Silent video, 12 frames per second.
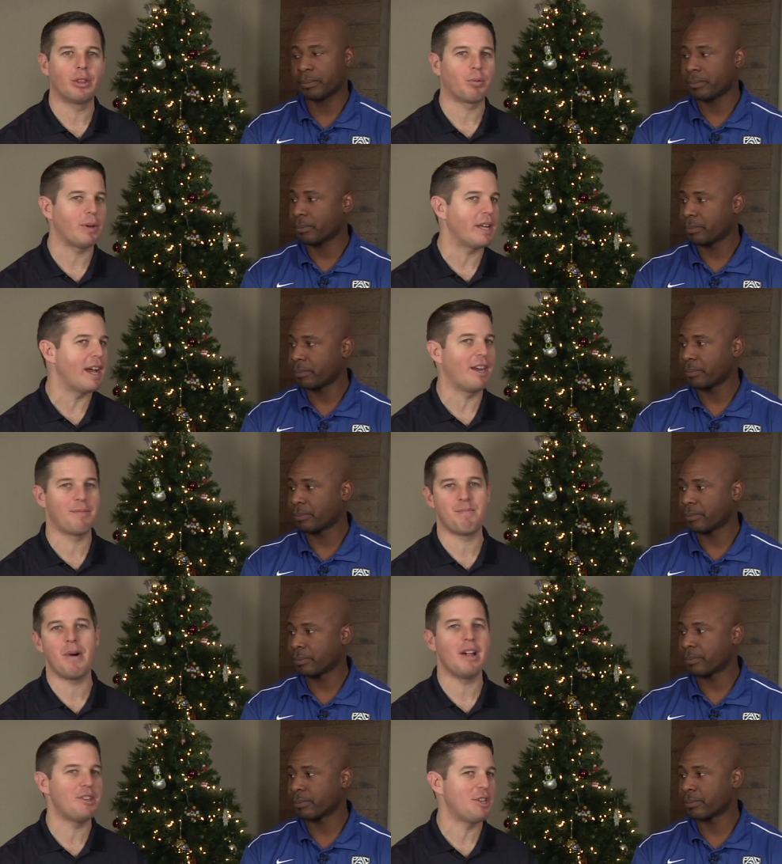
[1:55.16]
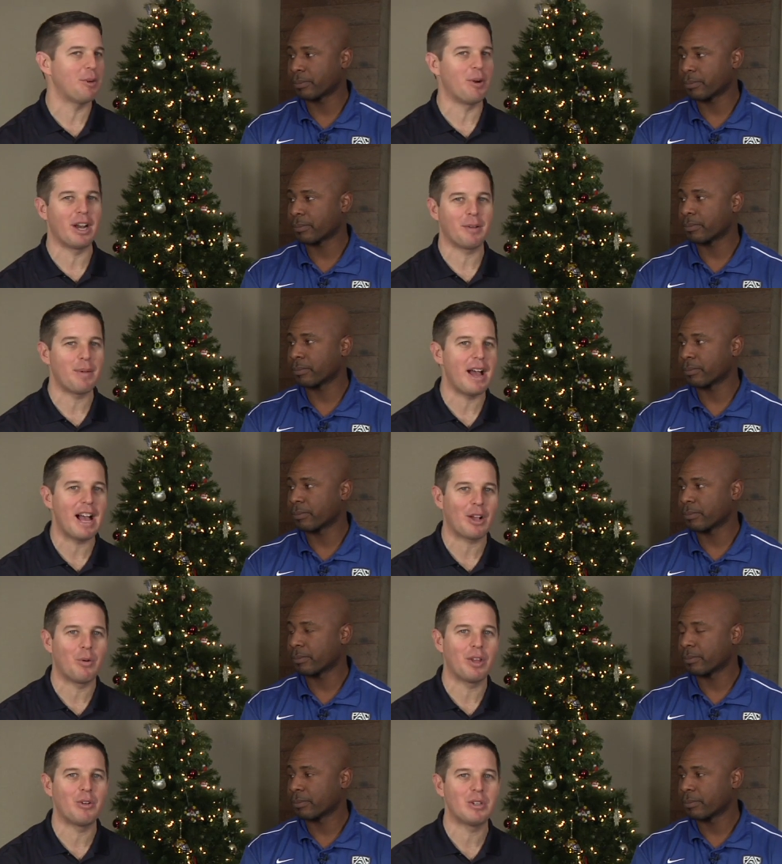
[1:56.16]
Speaker 1: the three headed monster running
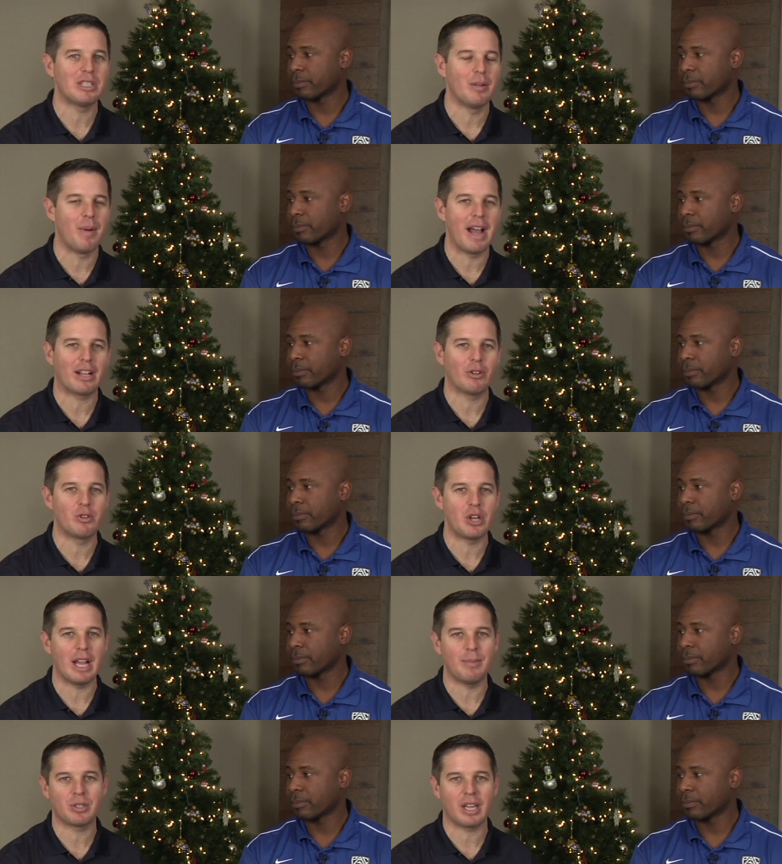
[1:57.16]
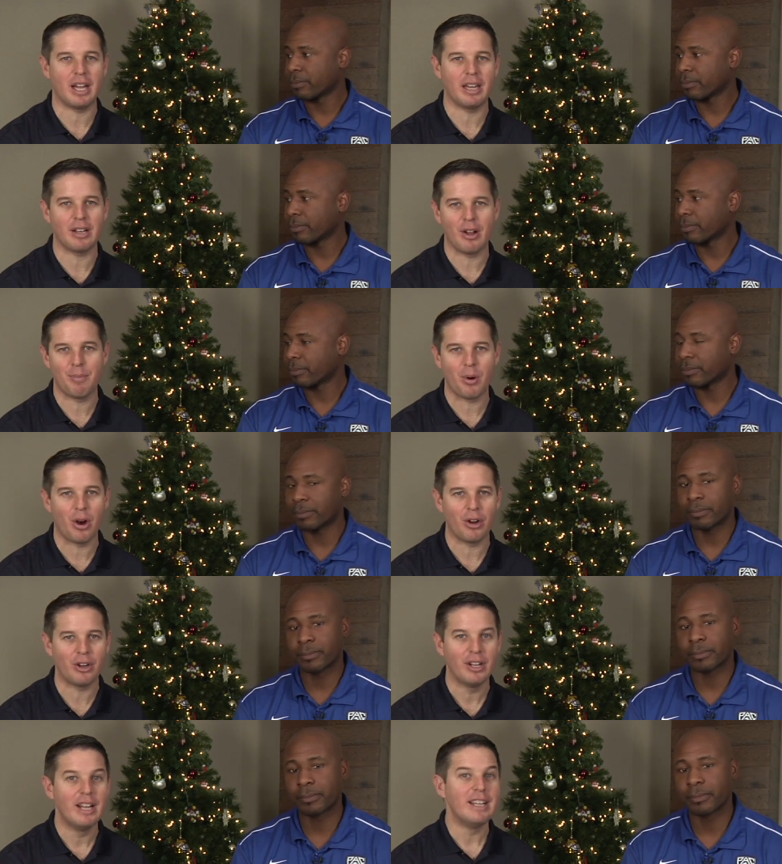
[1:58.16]
back, whether it's LaMichael James, Kenjon
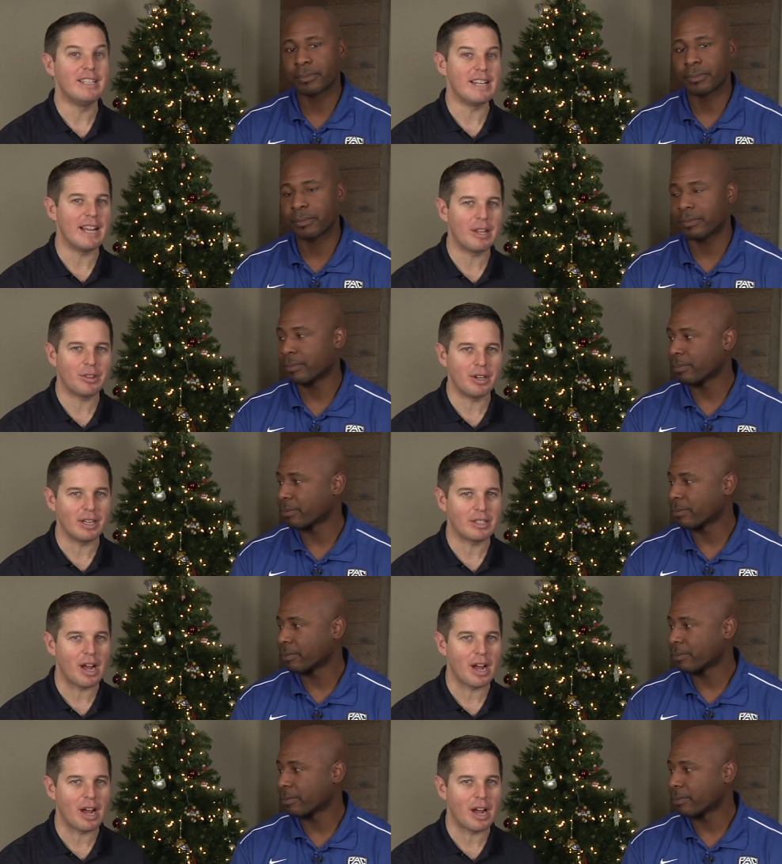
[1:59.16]
Barner, DeAnthony